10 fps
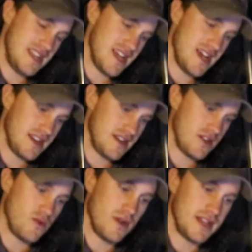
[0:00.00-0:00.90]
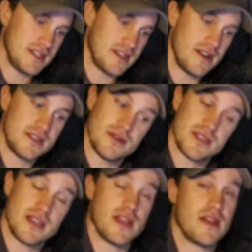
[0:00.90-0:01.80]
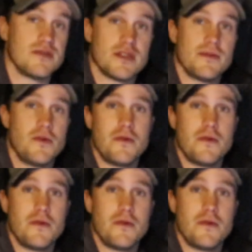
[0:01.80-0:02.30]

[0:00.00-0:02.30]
not quite as good as i was thinking it was going to be